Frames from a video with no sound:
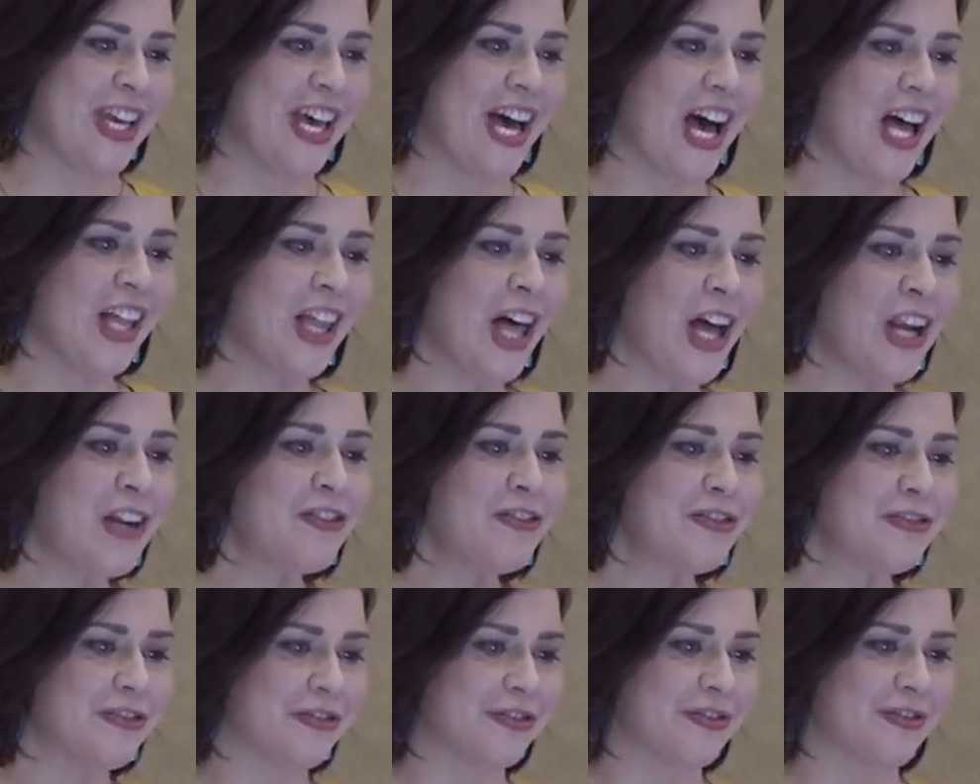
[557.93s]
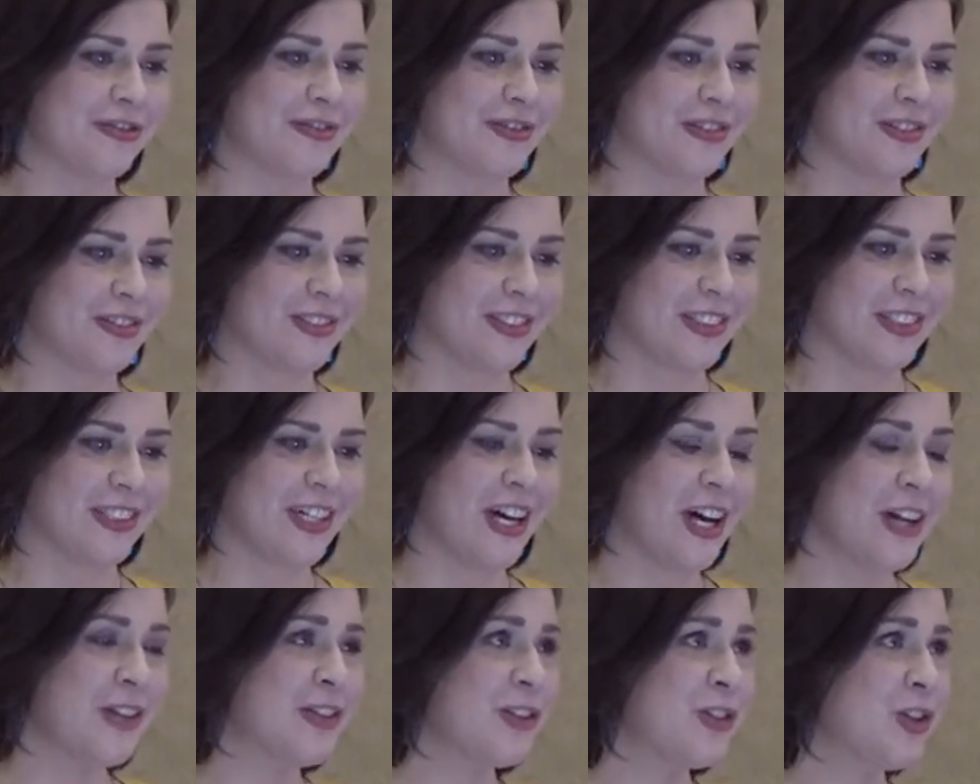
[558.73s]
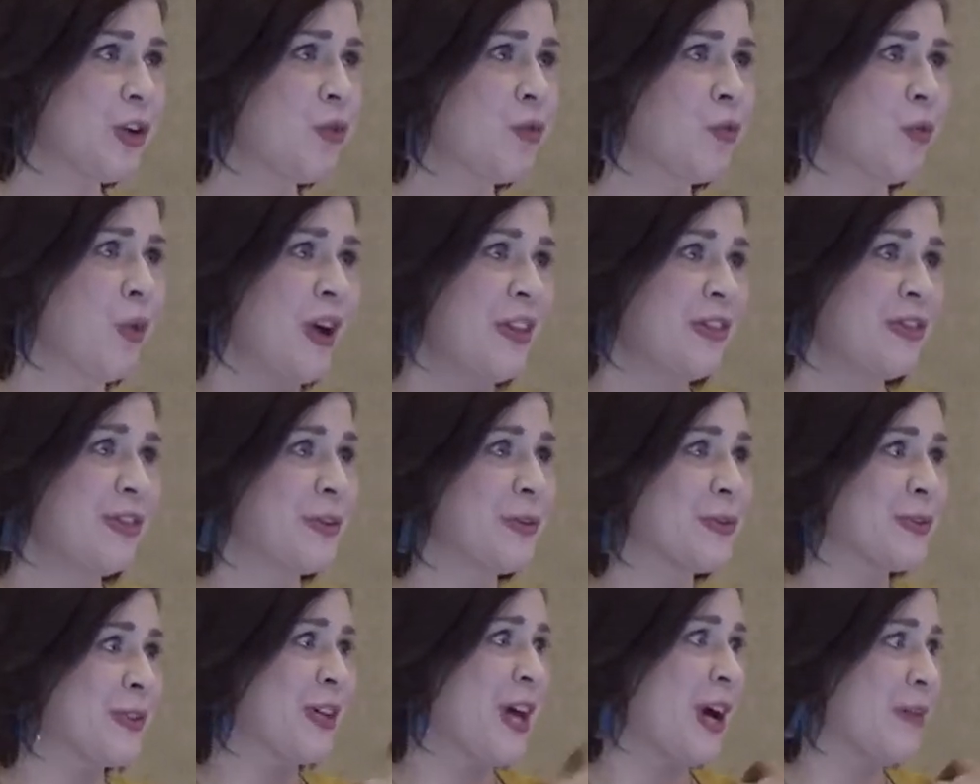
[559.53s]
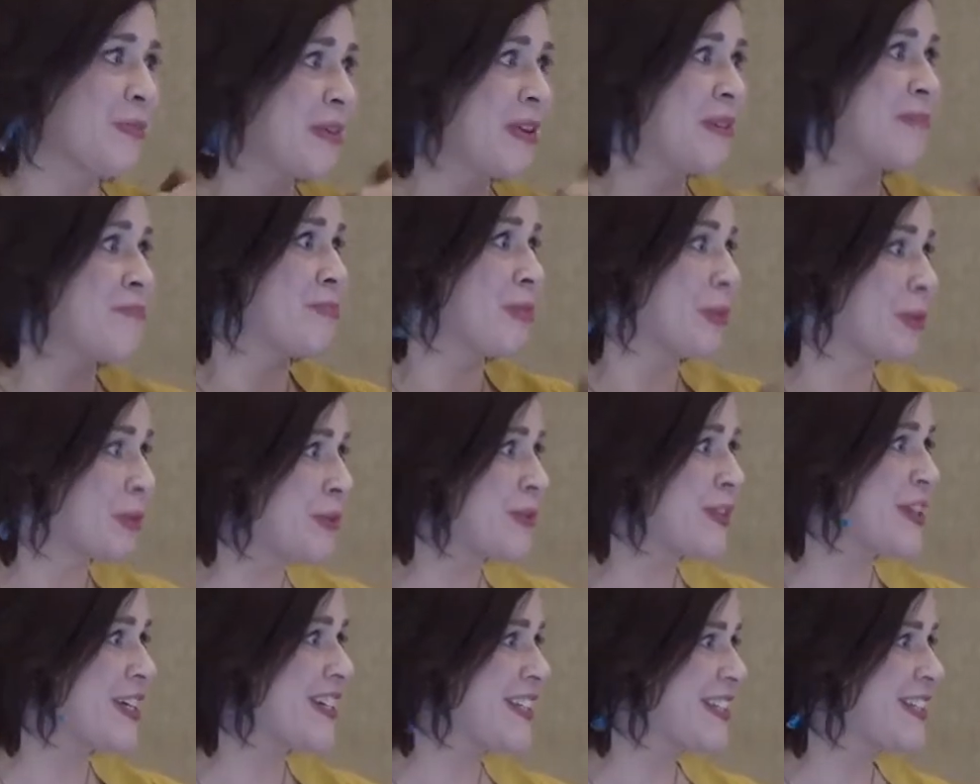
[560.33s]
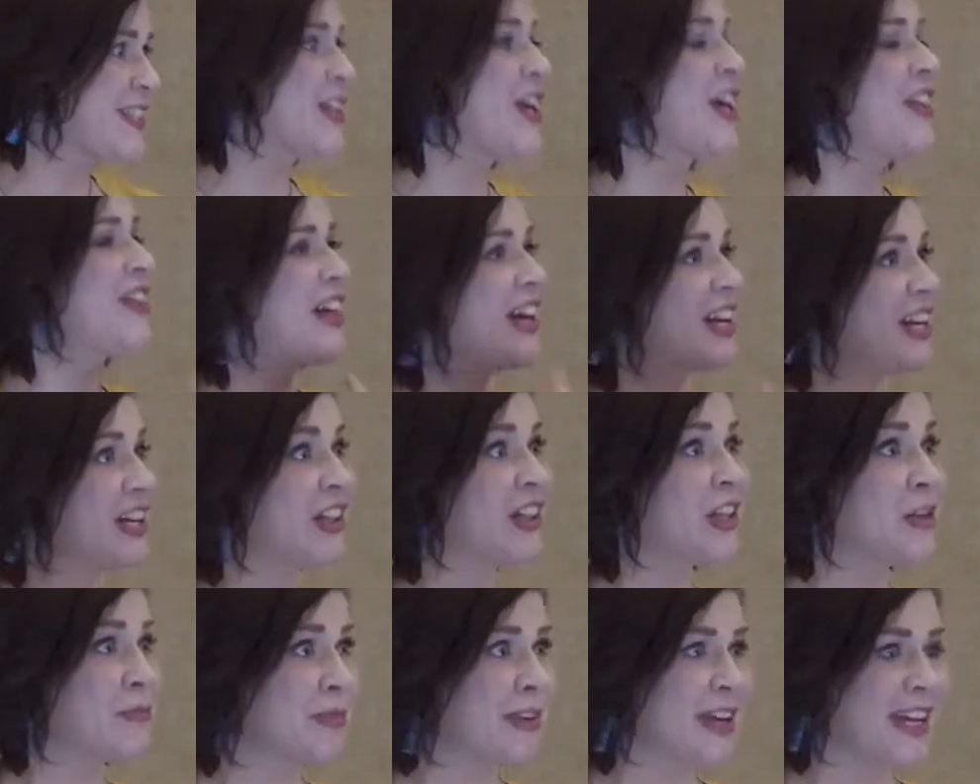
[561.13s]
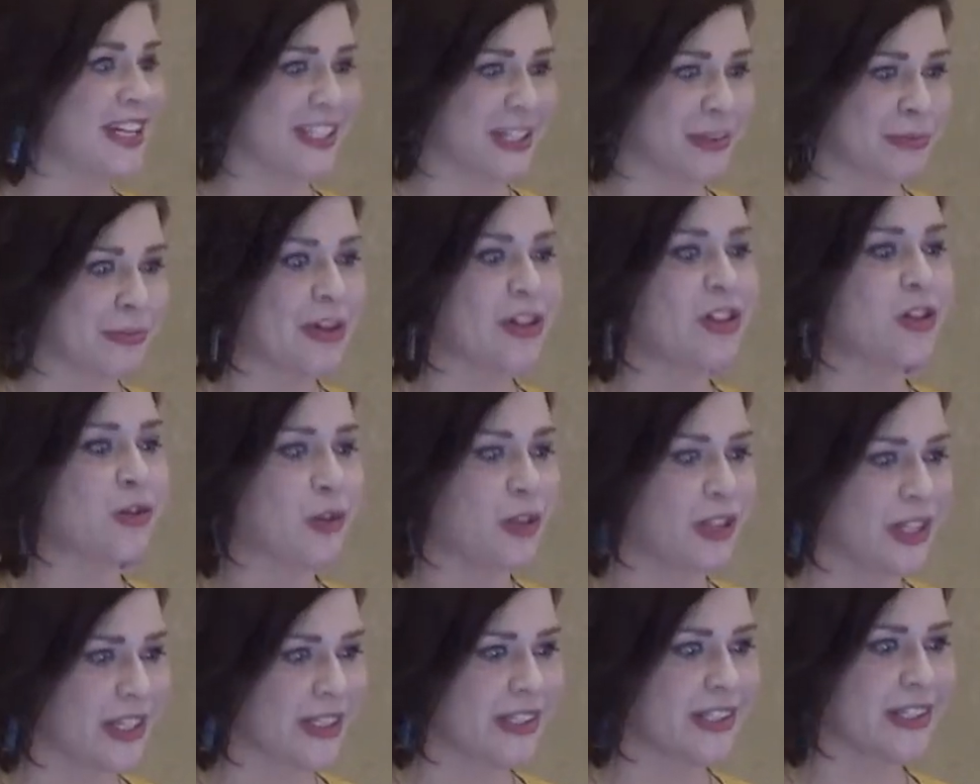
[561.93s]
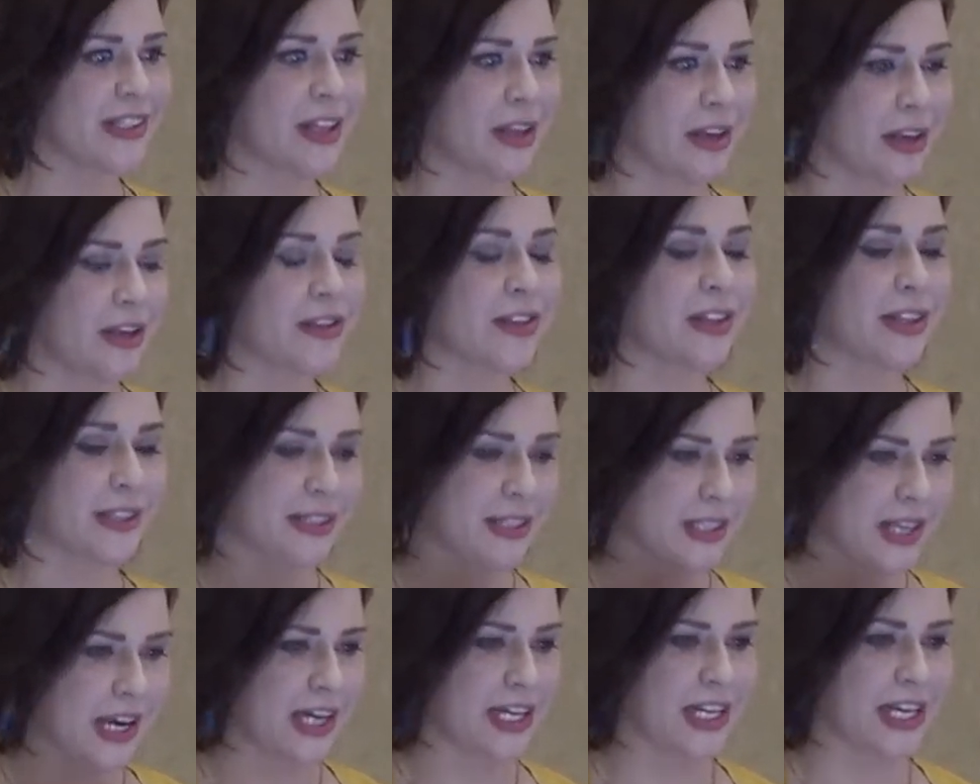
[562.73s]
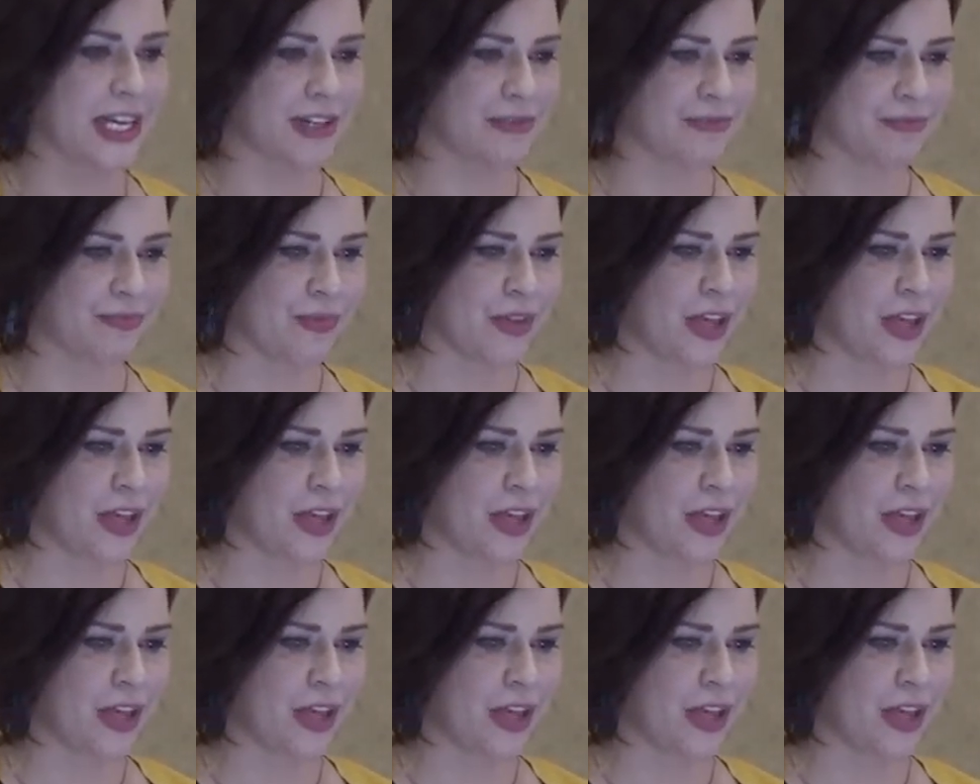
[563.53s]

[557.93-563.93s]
lot of us don't want those cupping bruises, and that eliminates it by doing the sliding.